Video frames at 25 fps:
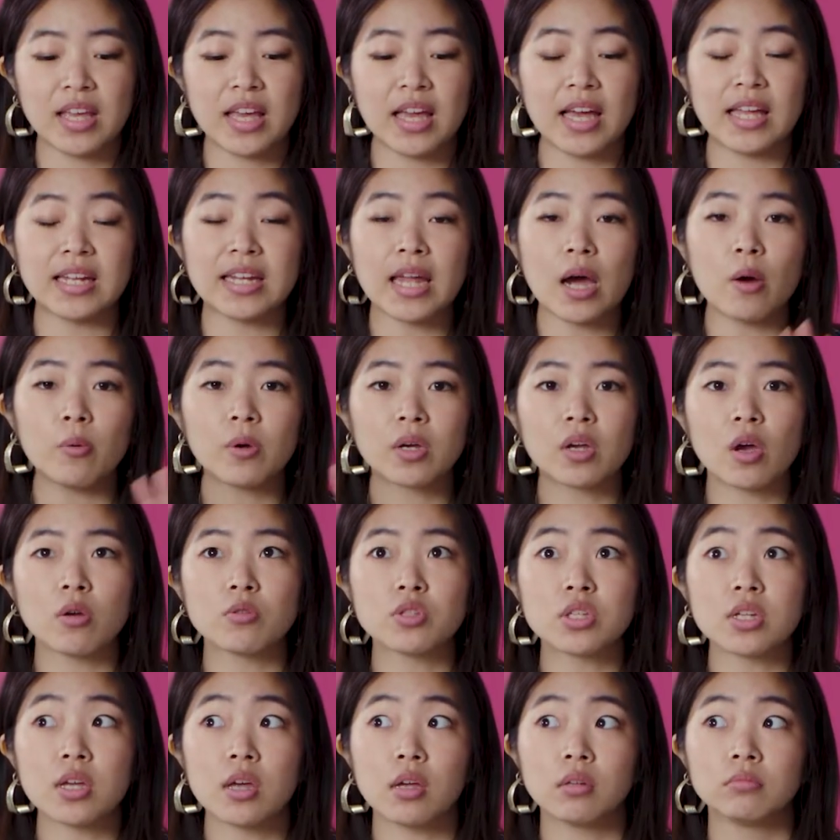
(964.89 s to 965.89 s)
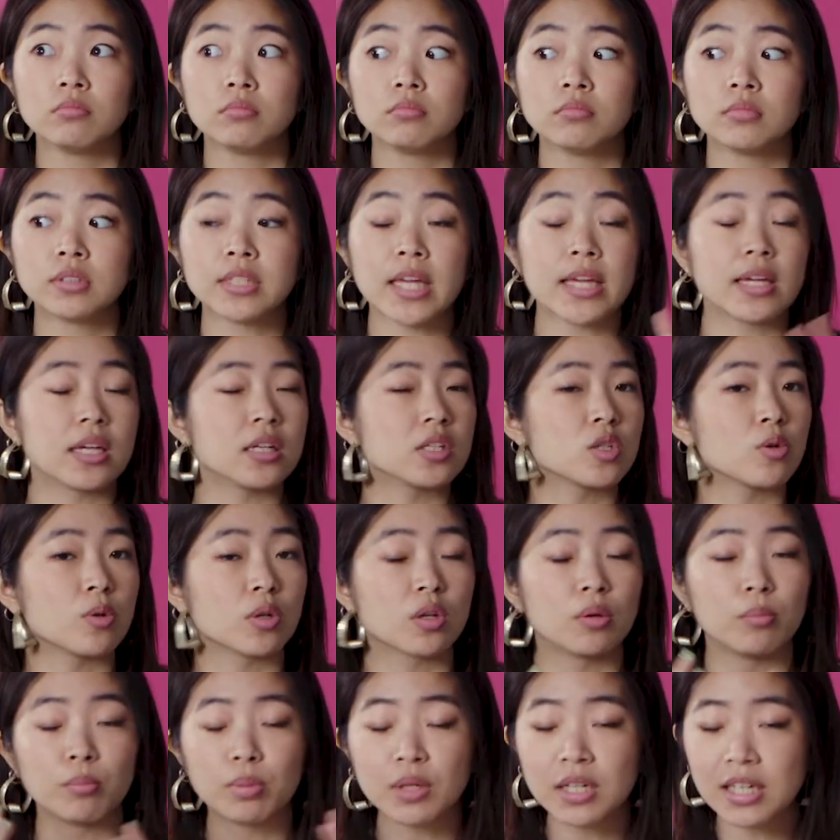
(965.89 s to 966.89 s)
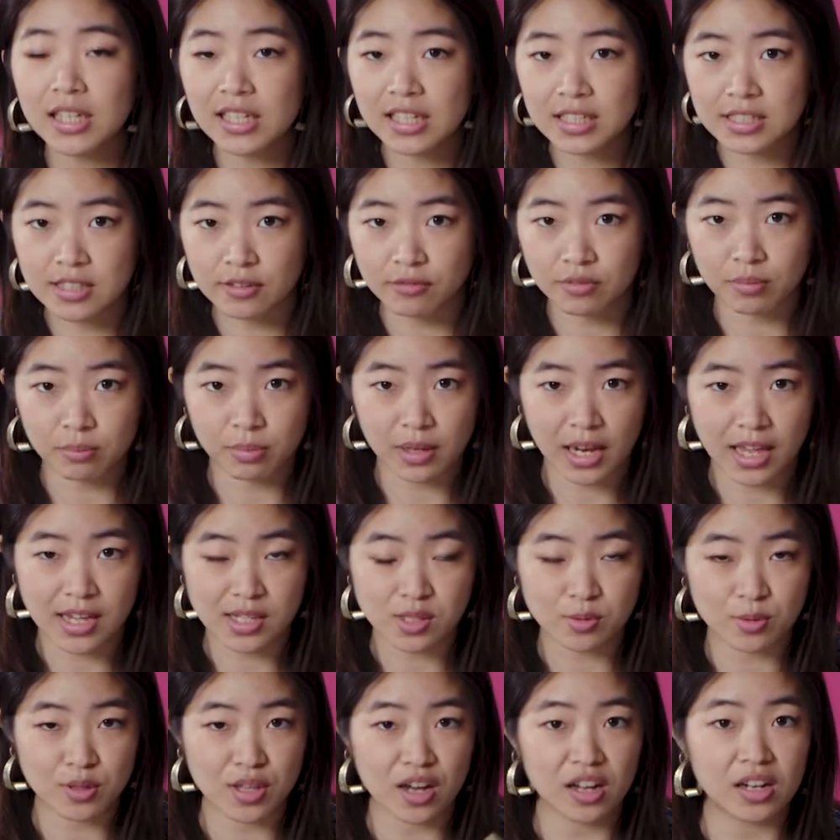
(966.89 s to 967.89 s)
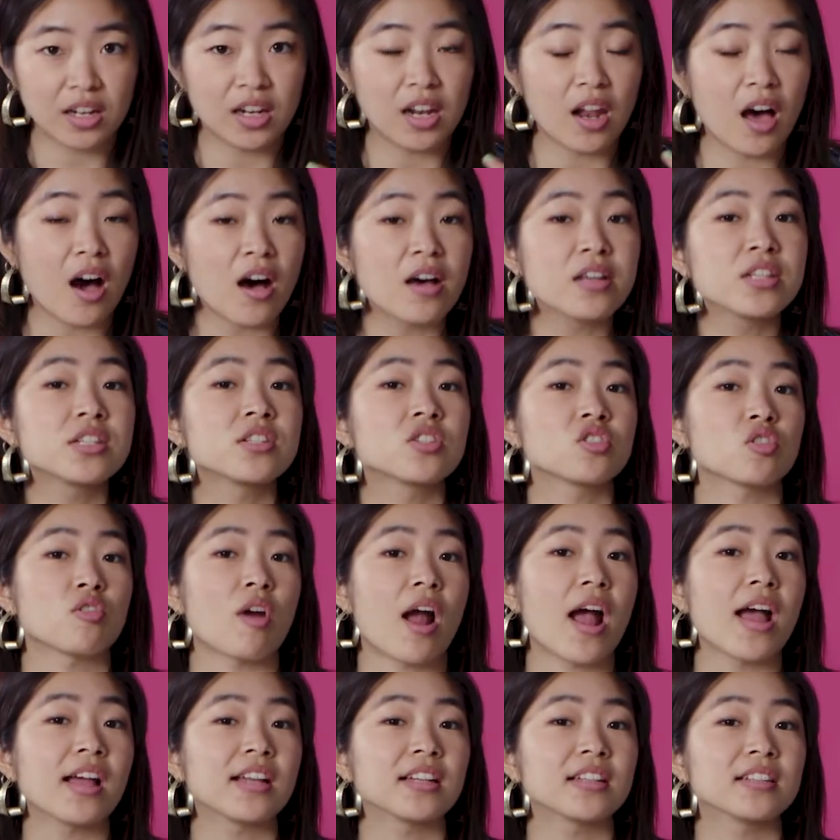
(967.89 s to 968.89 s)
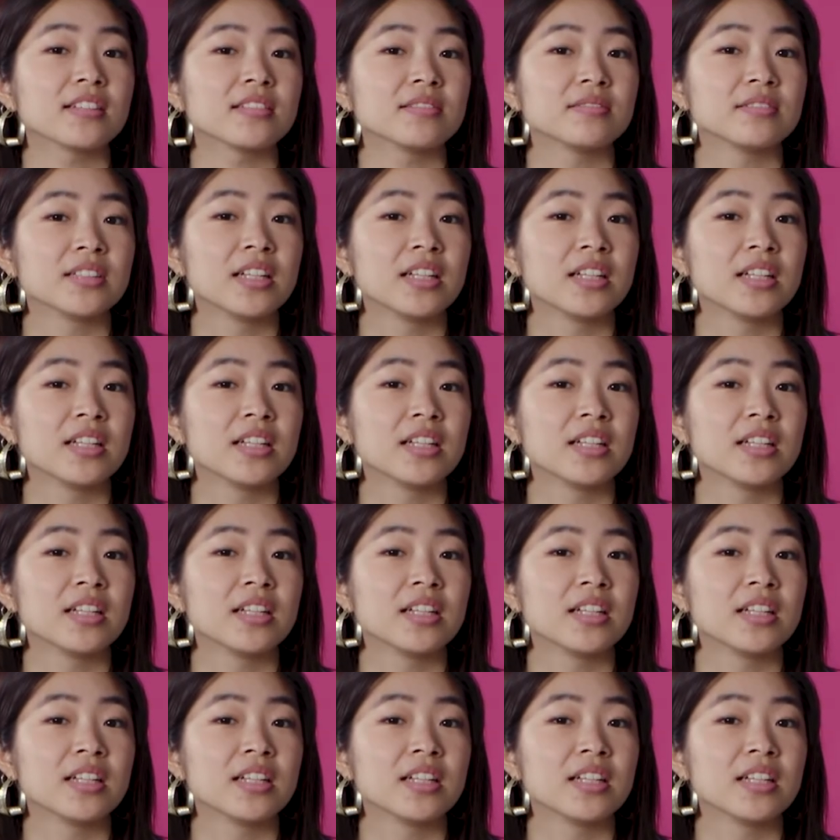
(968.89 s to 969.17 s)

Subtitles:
And now we're going to take it to a completely different place with our last track,